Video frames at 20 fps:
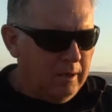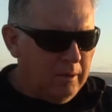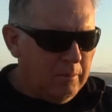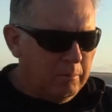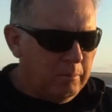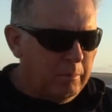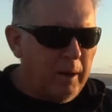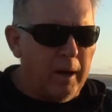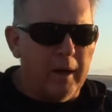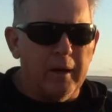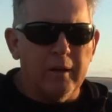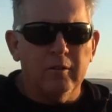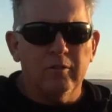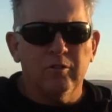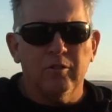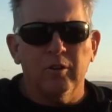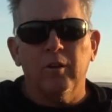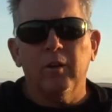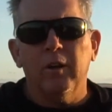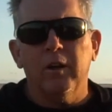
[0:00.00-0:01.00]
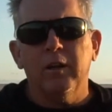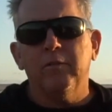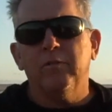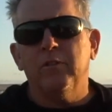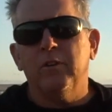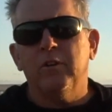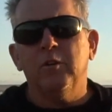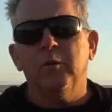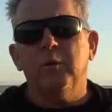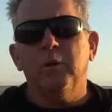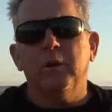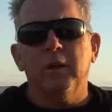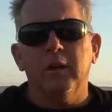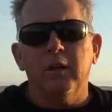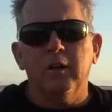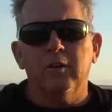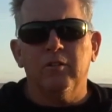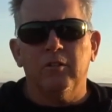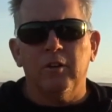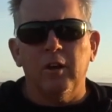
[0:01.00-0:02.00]
but certainly if you're doing
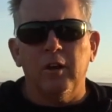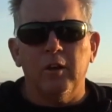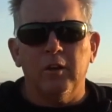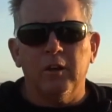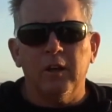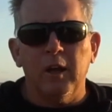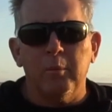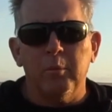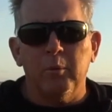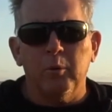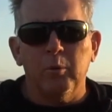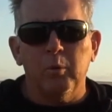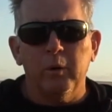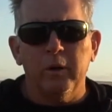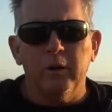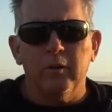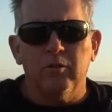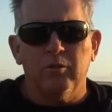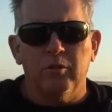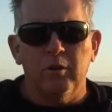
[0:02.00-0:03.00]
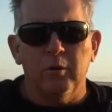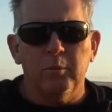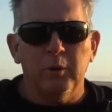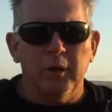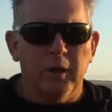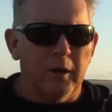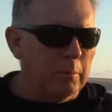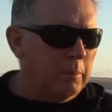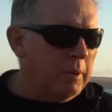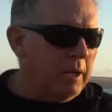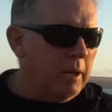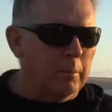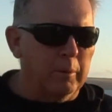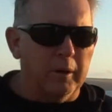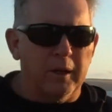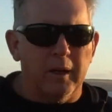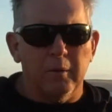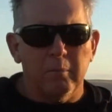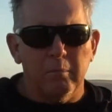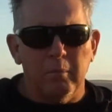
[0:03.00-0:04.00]
an extended couple of weeks trip, you're going to be able
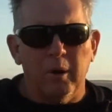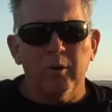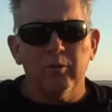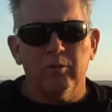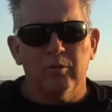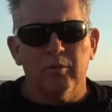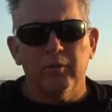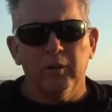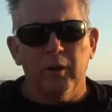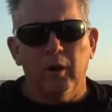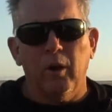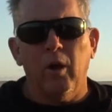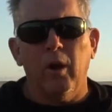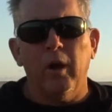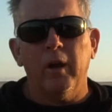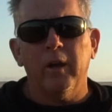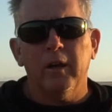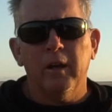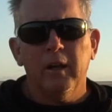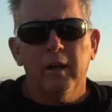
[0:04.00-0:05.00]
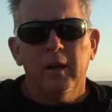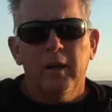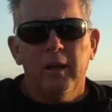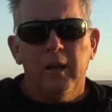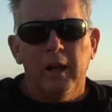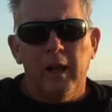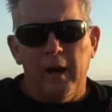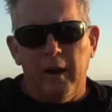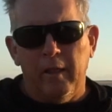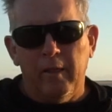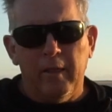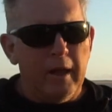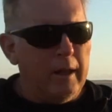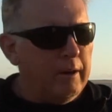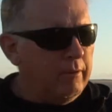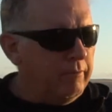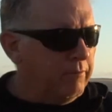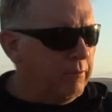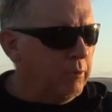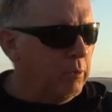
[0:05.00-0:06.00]
to get most of your light out of
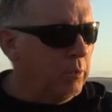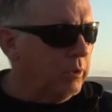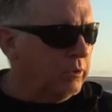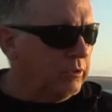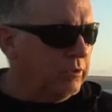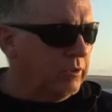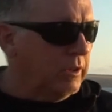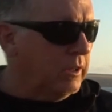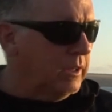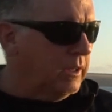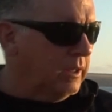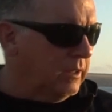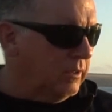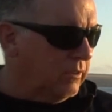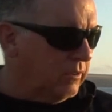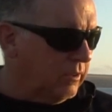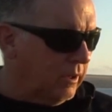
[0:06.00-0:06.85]
that for what you need.